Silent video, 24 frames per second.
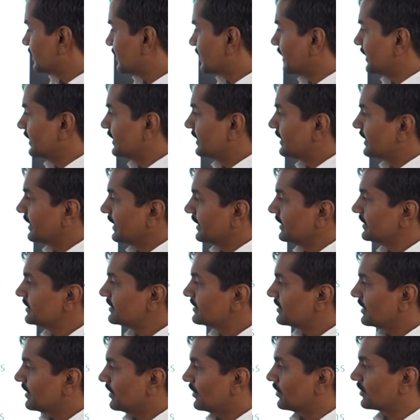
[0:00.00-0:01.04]

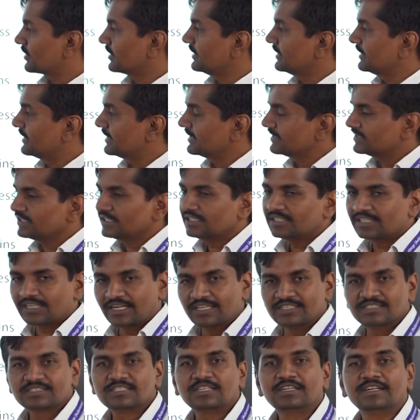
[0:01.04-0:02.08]
contains, or it is a
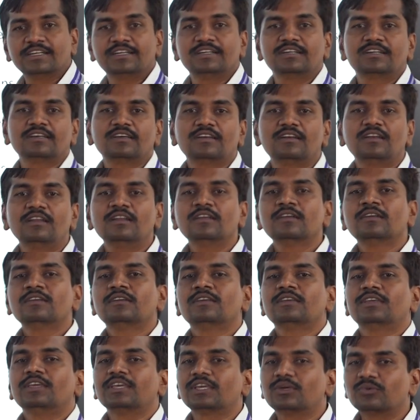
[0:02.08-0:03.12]
transcendental
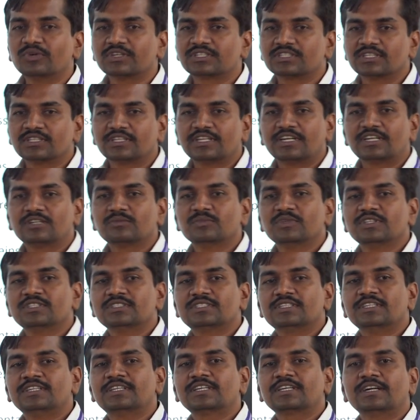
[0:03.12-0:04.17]
equation. That
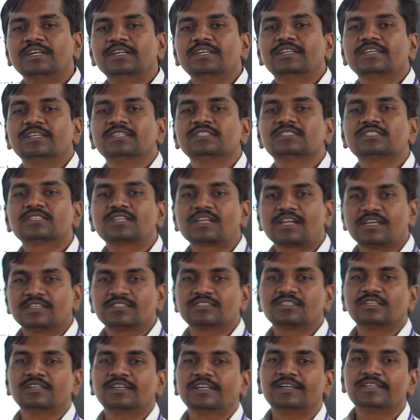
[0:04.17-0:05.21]
means, it contains
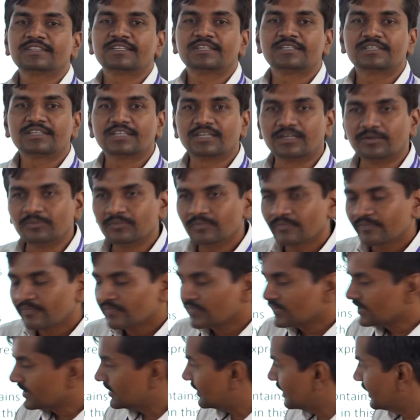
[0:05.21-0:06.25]
transcendental term,
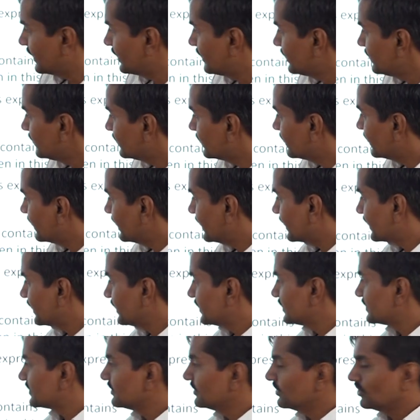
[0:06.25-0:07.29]
then there
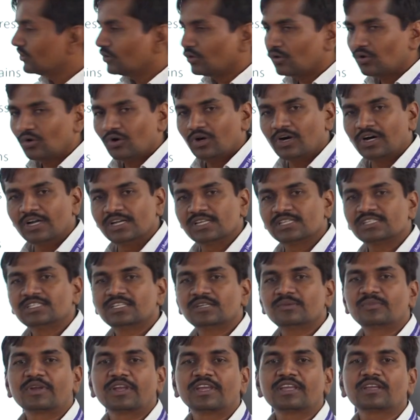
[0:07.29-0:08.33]
is no
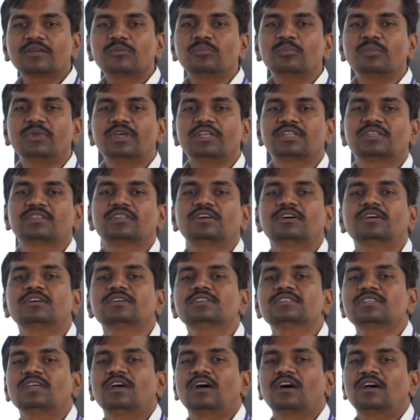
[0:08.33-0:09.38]
algebraic
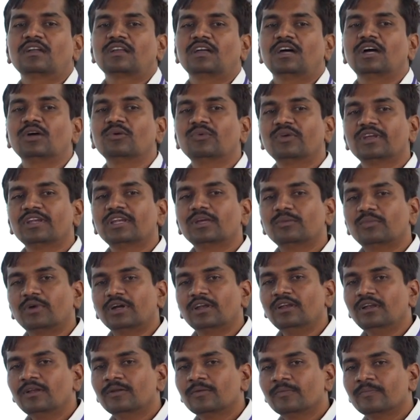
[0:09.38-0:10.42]
methods are
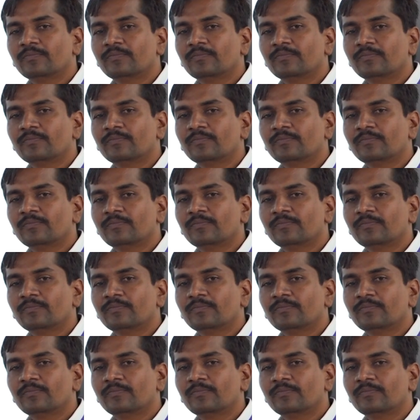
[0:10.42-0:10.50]
available,